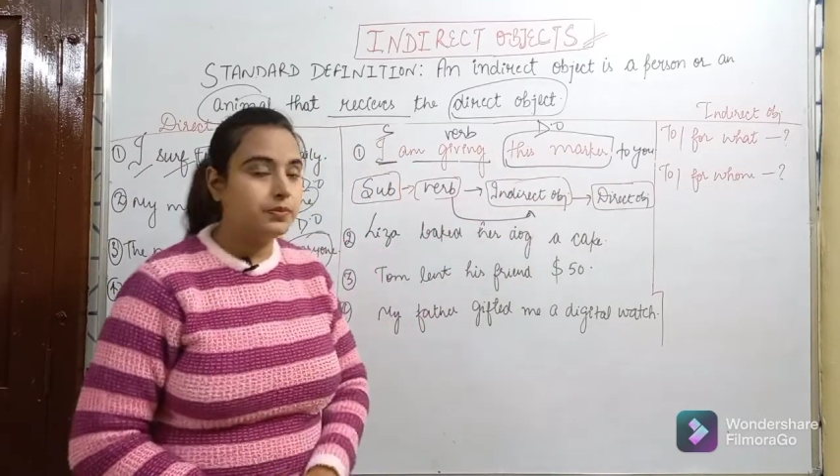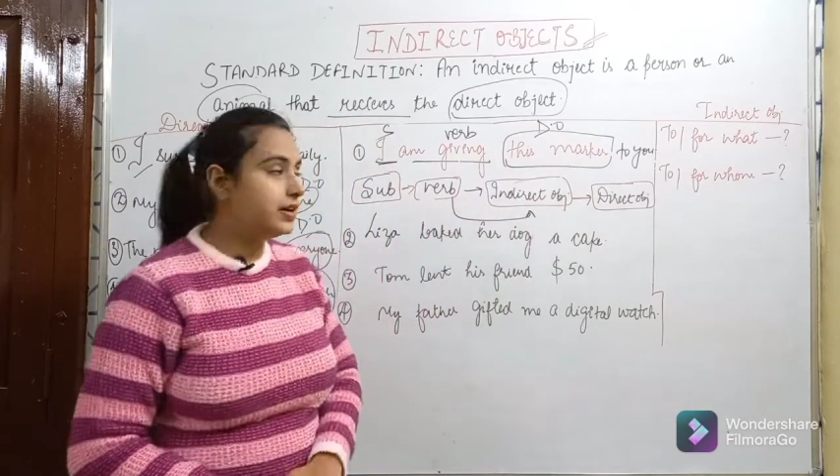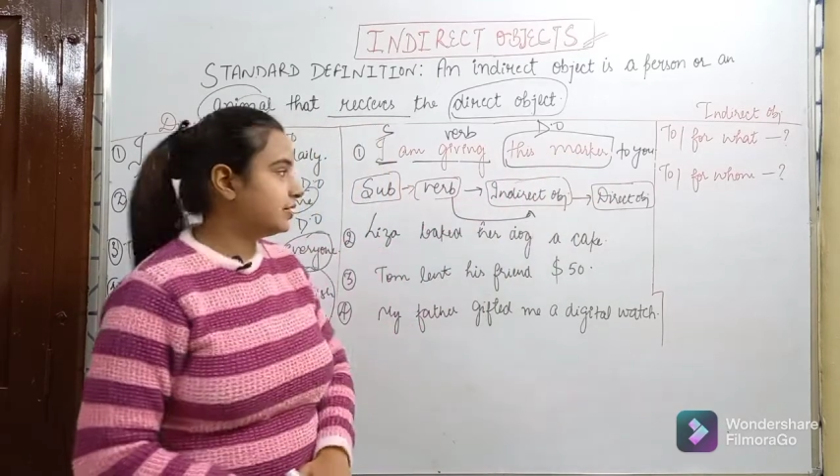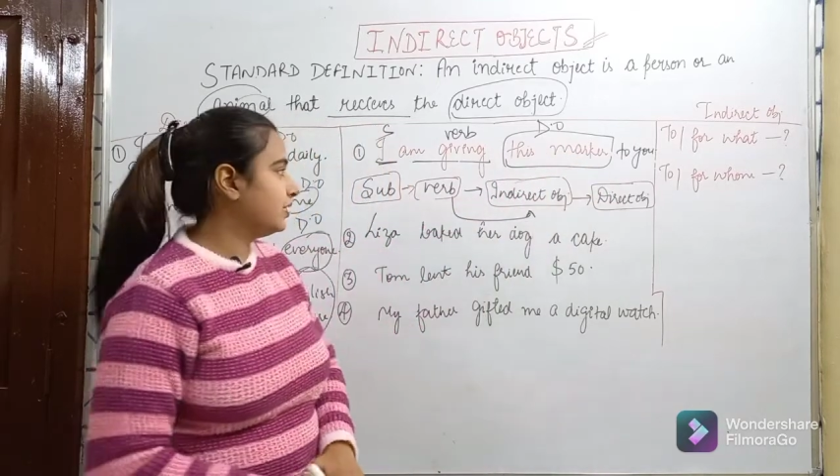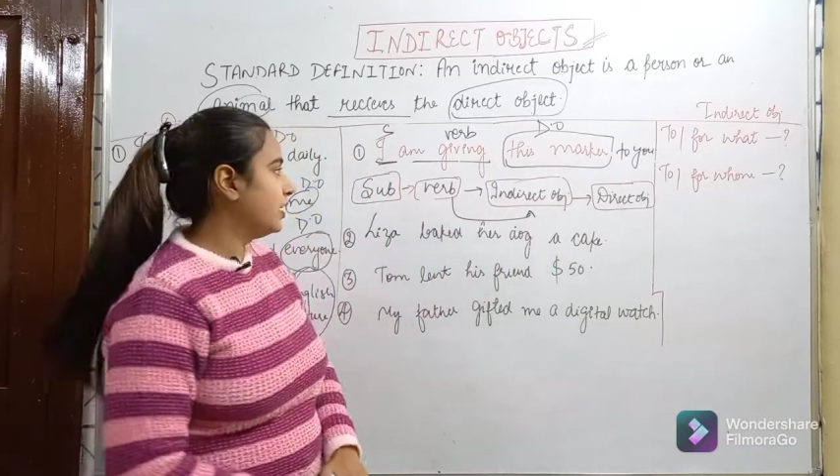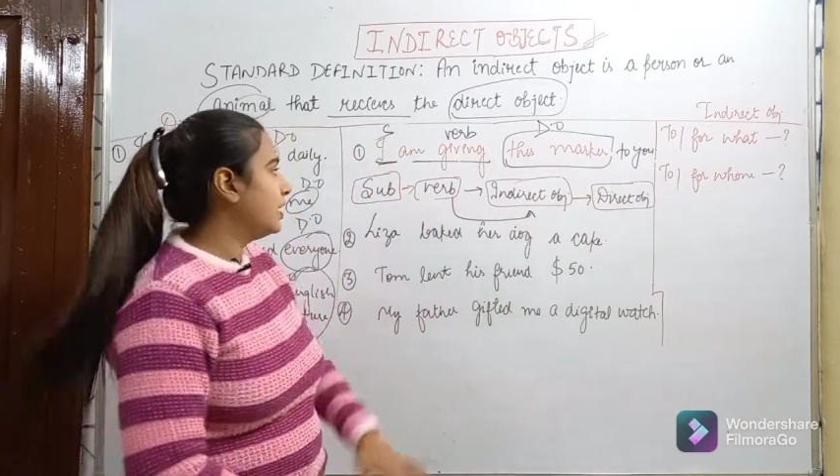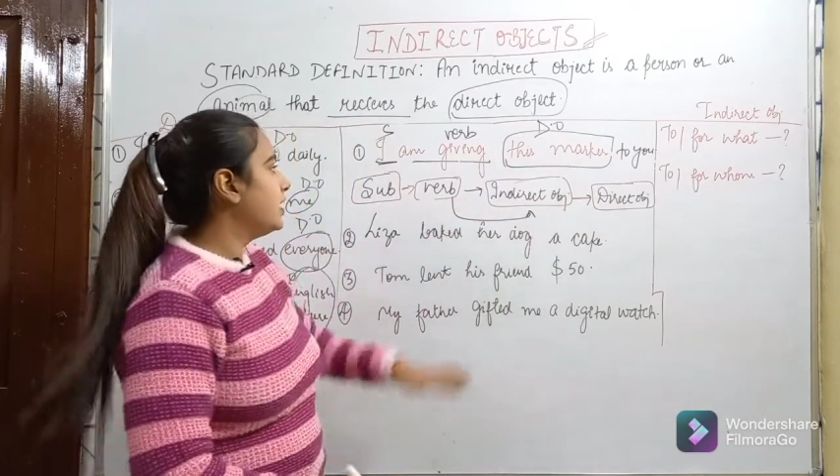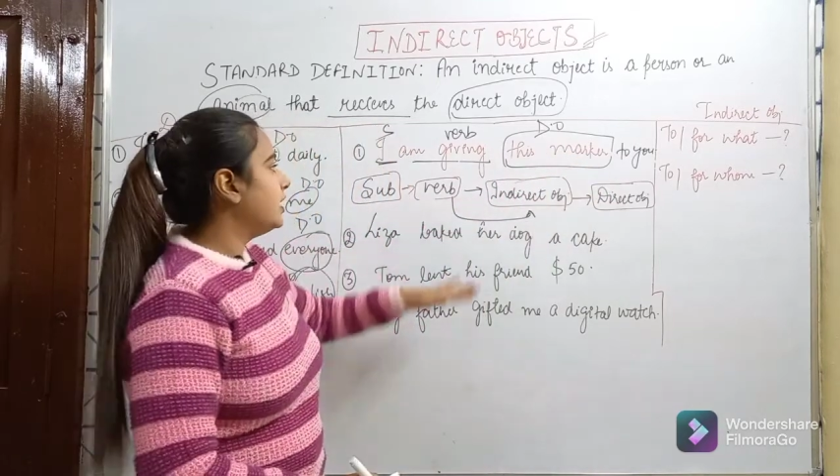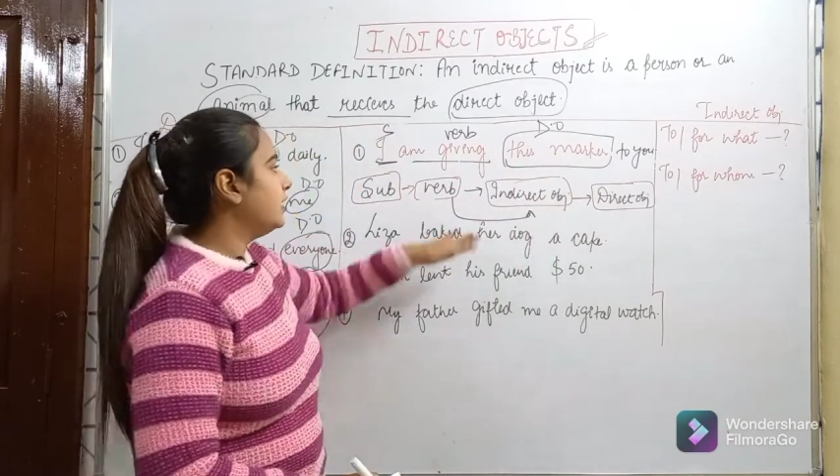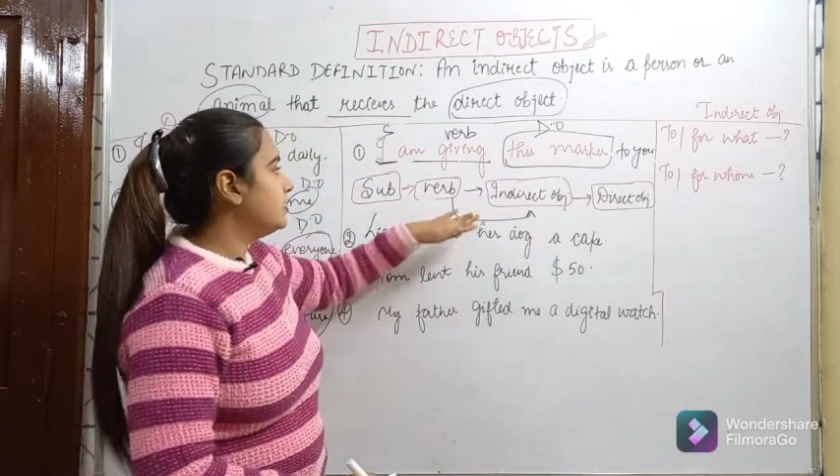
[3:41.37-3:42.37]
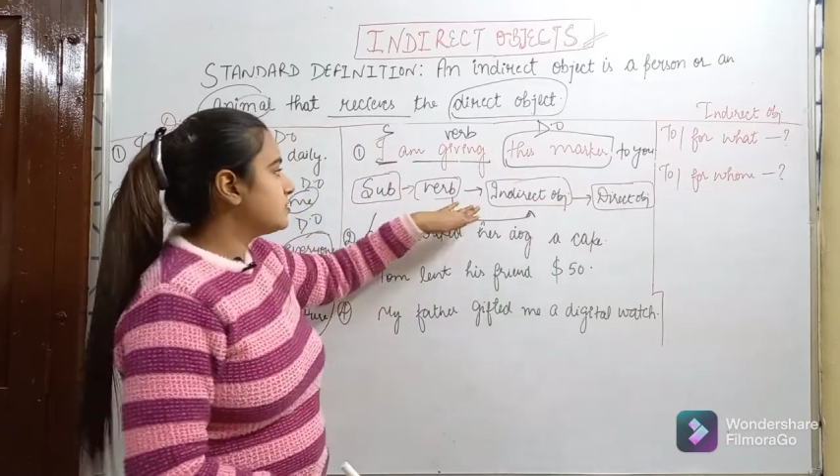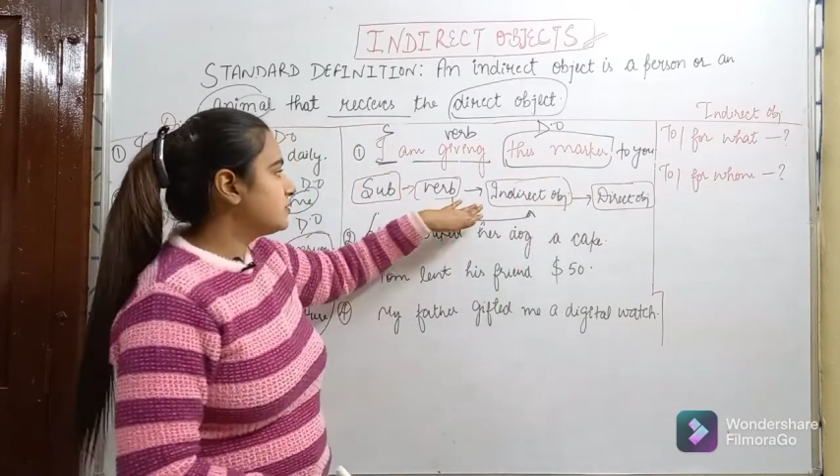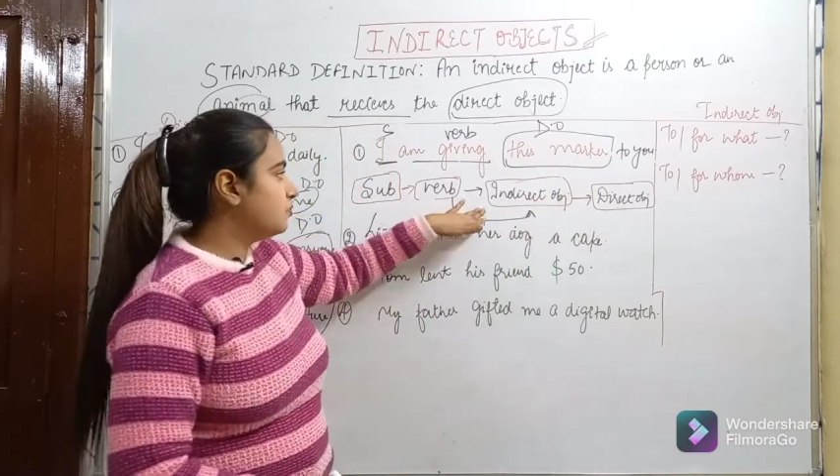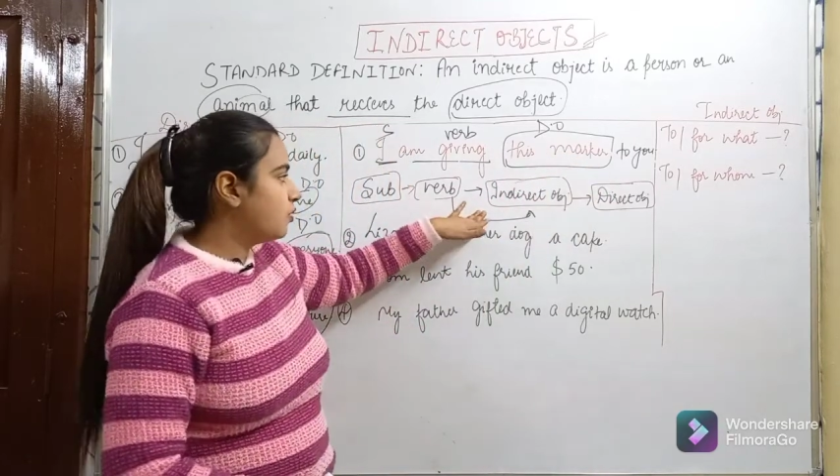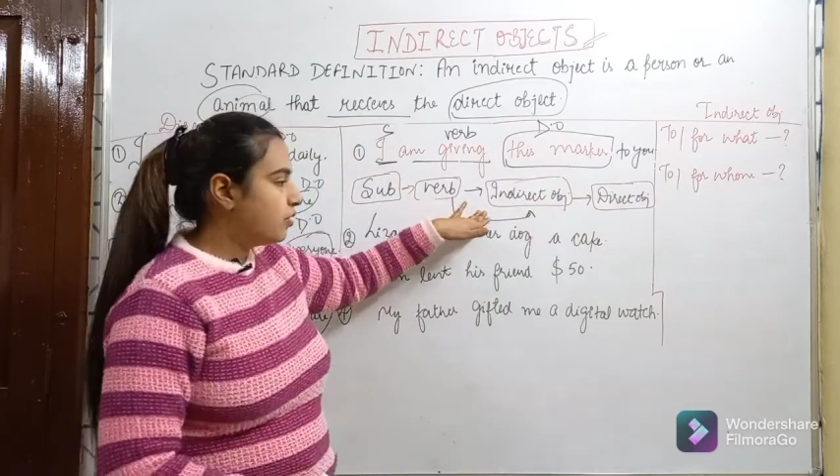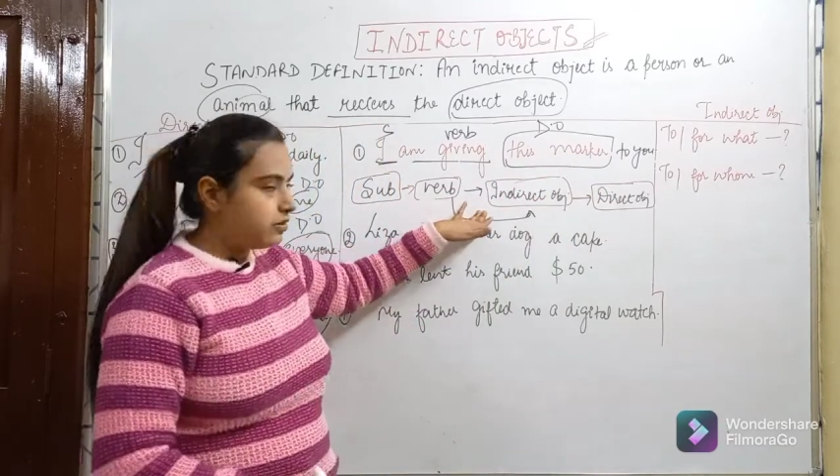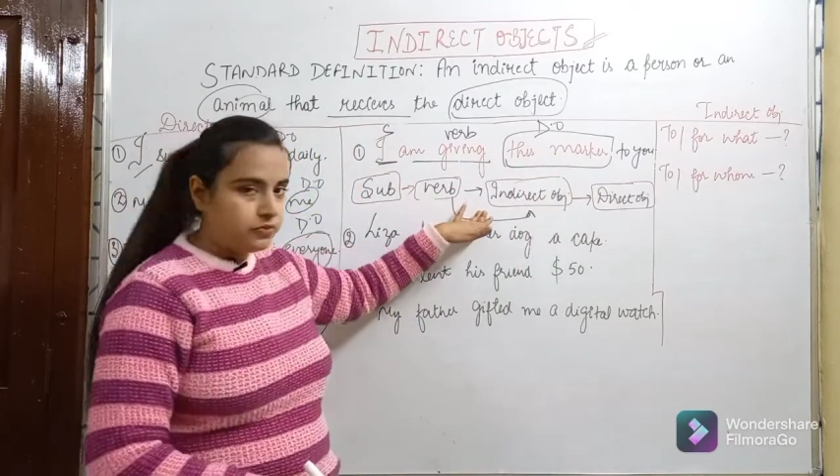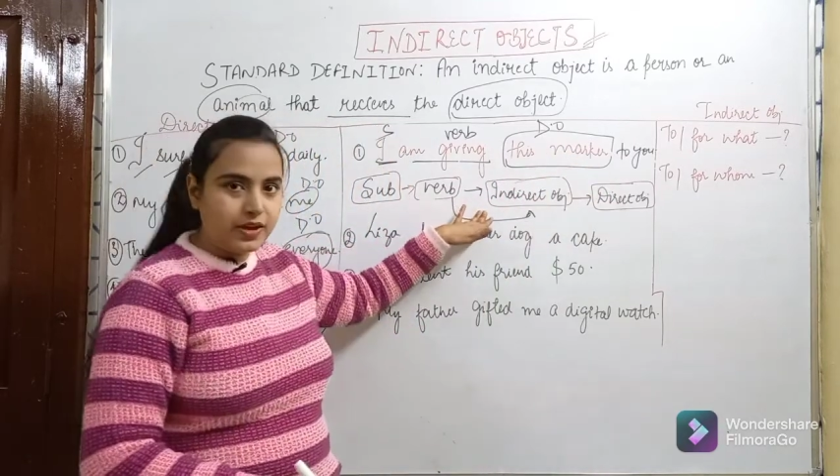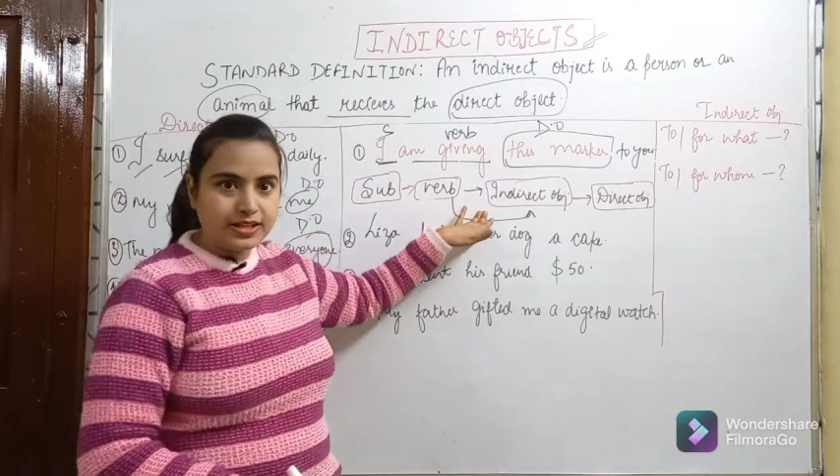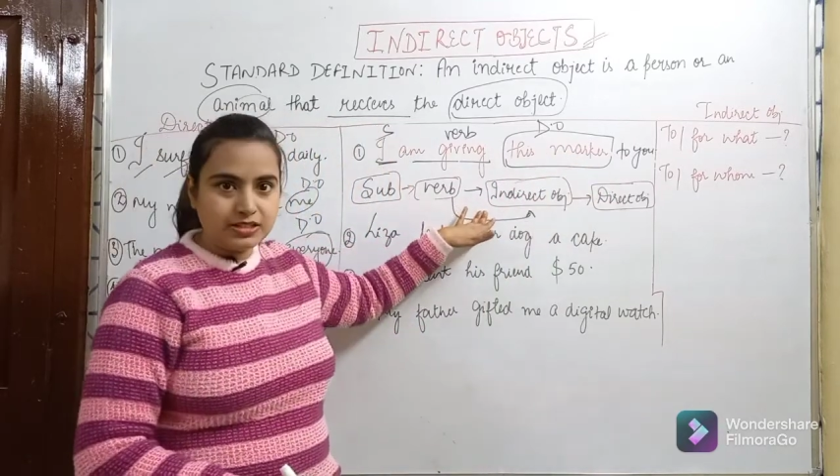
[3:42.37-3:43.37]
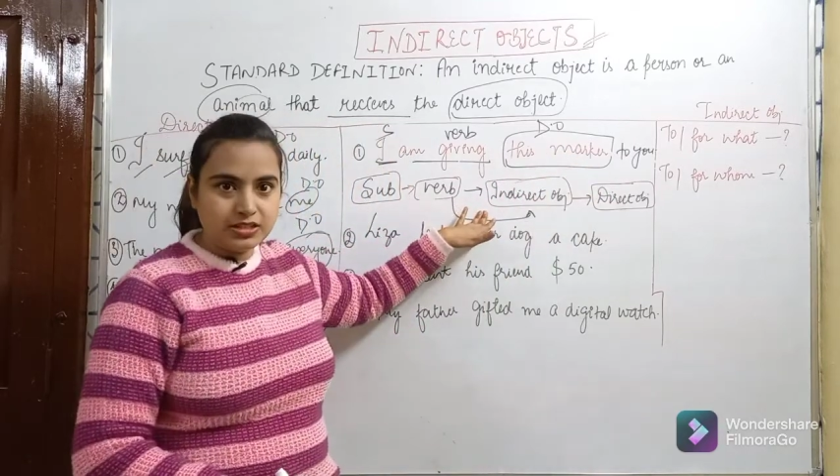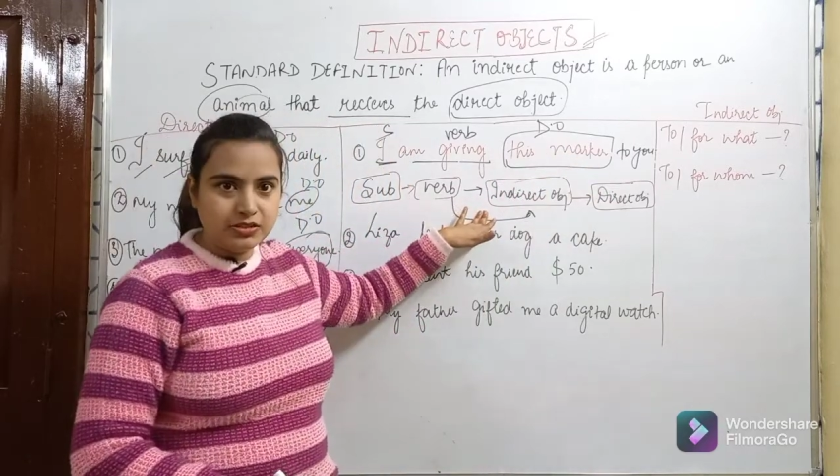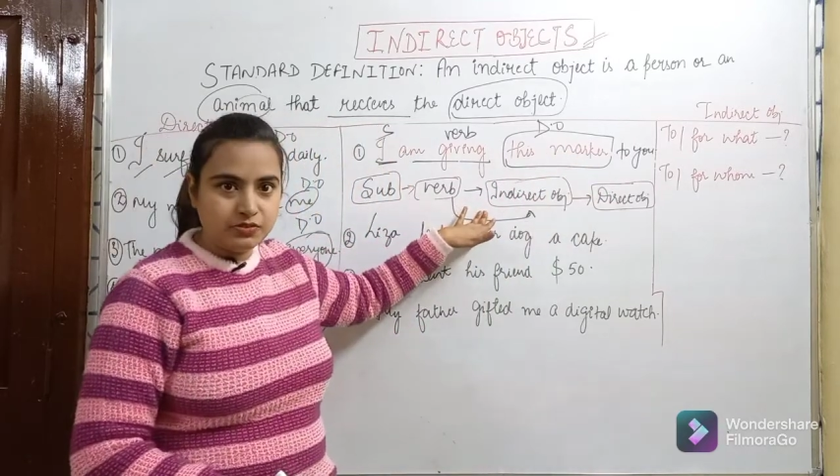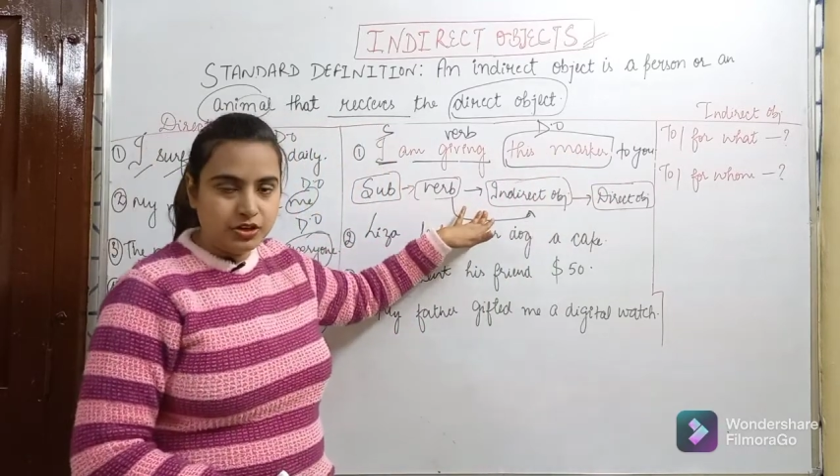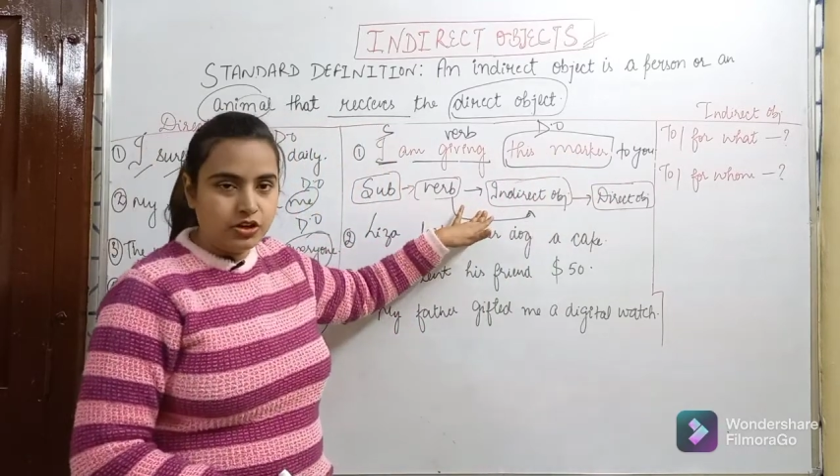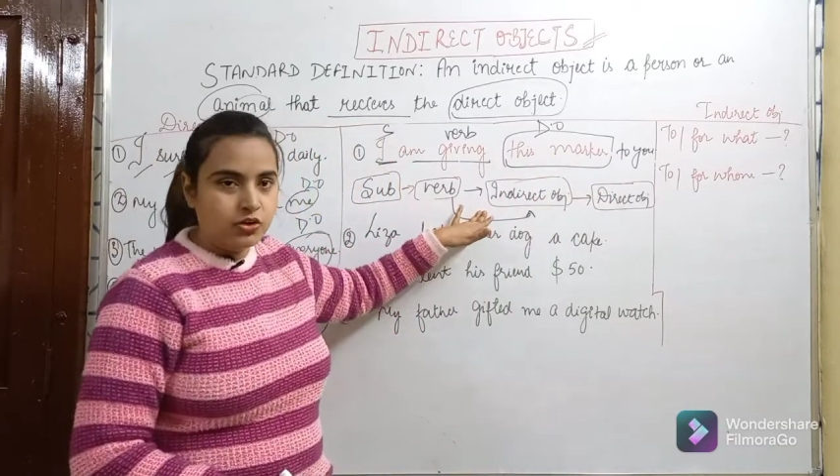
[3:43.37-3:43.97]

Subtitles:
but it is more effective